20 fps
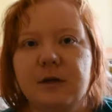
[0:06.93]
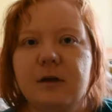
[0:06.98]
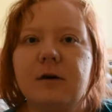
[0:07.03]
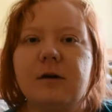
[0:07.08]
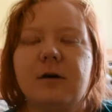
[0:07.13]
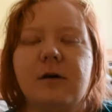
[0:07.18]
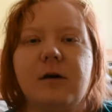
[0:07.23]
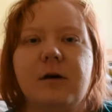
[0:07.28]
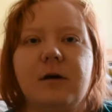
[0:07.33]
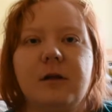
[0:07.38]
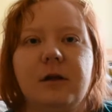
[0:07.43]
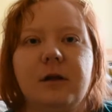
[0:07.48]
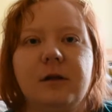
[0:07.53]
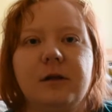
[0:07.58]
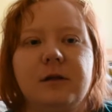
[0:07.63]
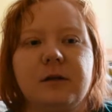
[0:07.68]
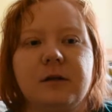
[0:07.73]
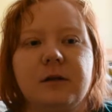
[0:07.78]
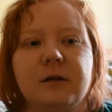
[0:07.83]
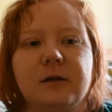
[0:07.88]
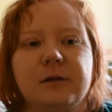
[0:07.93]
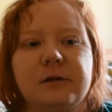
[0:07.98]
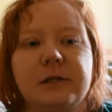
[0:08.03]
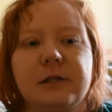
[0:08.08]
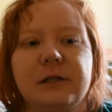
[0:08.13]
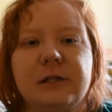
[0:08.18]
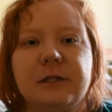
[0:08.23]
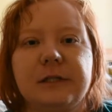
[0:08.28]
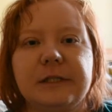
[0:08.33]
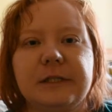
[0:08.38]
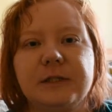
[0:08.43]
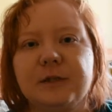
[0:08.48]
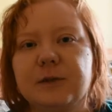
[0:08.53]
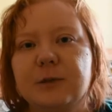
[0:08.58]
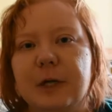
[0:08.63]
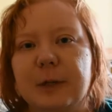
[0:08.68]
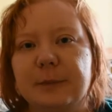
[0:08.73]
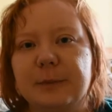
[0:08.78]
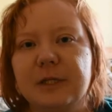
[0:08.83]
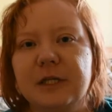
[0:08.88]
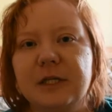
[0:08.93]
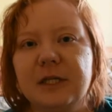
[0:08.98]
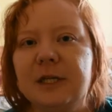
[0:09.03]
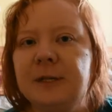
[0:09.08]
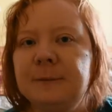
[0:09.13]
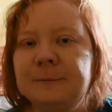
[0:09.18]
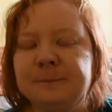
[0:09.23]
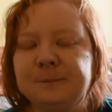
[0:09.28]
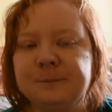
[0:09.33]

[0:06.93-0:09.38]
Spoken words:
called Girl Interrupted,